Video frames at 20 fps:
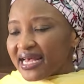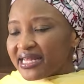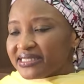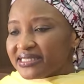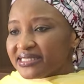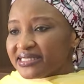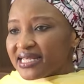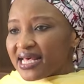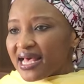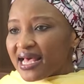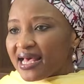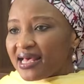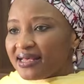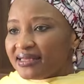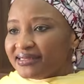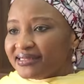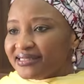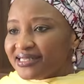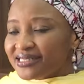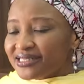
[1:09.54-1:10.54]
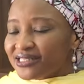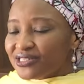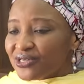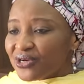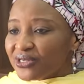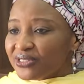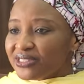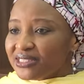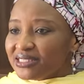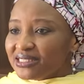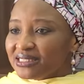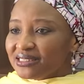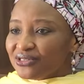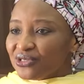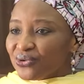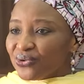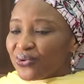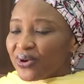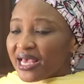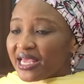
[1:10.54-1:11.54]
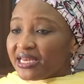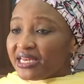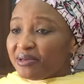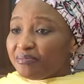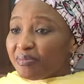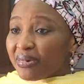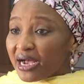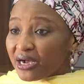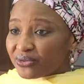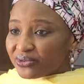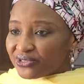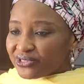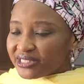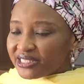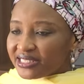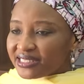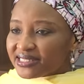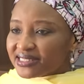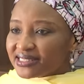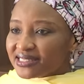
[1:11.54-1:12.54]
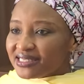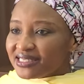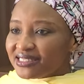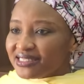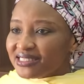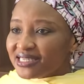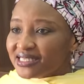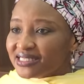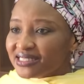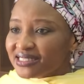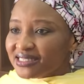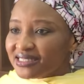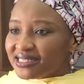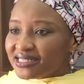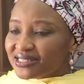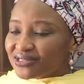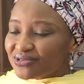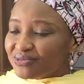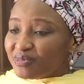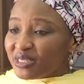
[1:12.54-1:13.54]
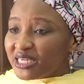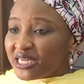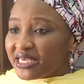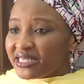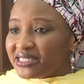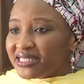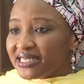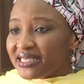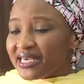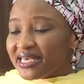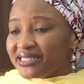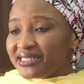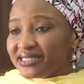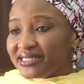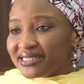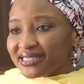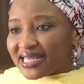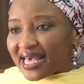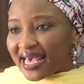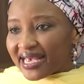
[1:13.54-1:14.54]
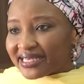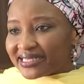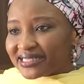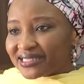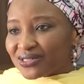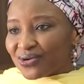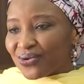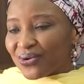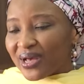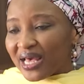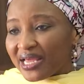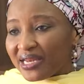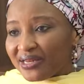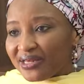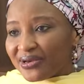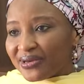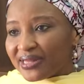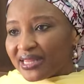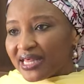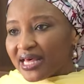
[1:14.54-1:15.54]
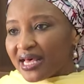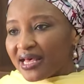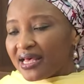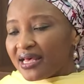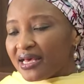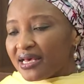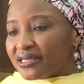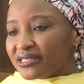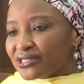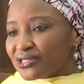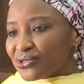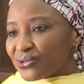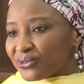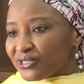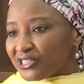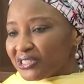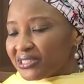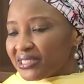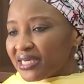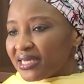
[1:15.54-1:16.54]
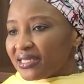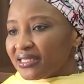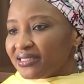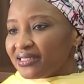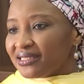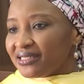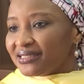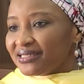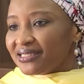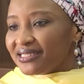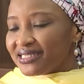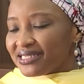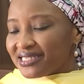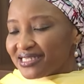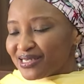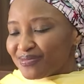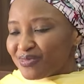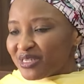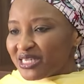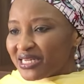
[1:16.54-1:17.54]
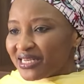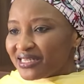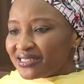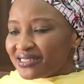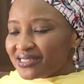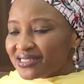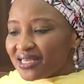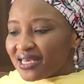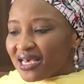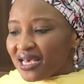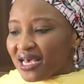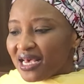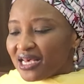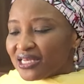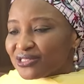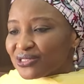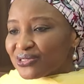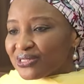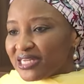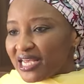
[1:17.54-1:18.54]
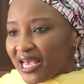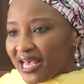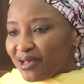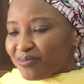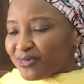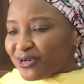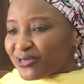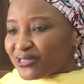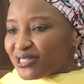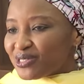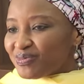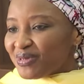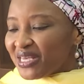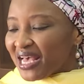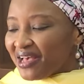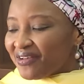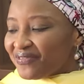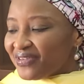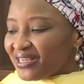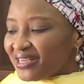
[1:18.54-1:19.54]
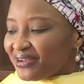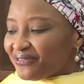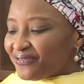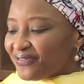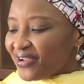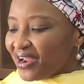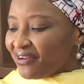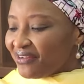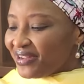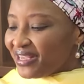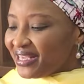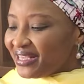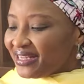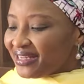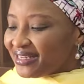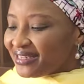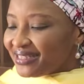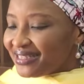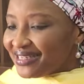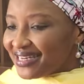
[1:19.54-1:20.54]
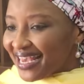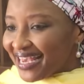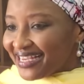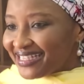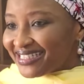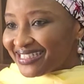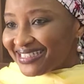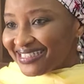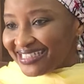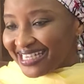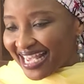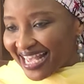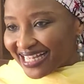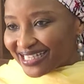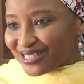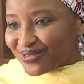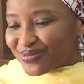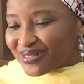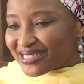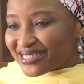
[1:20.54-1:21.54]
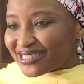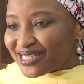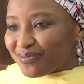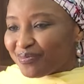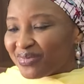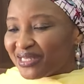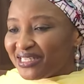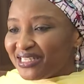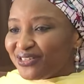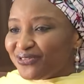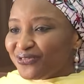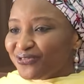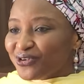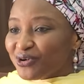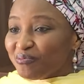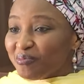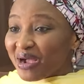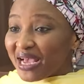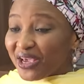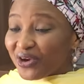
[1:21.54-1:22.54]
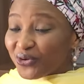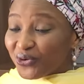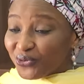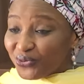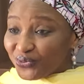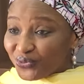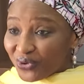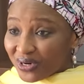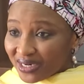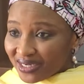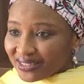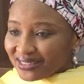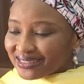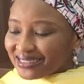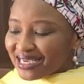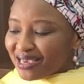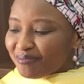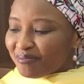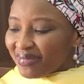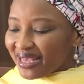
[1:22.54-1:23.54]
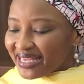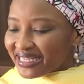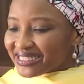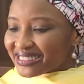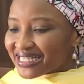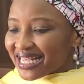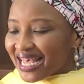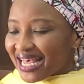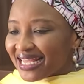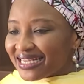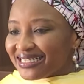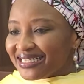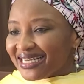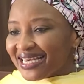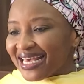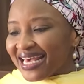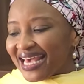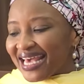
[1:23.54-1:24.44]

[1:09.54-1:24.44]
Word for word: cancer does not know any boundaries it doesn't discriminate against sex or any other social determinants. Today, I'm going to be having a very nice chat with somebody from my own world, I might add.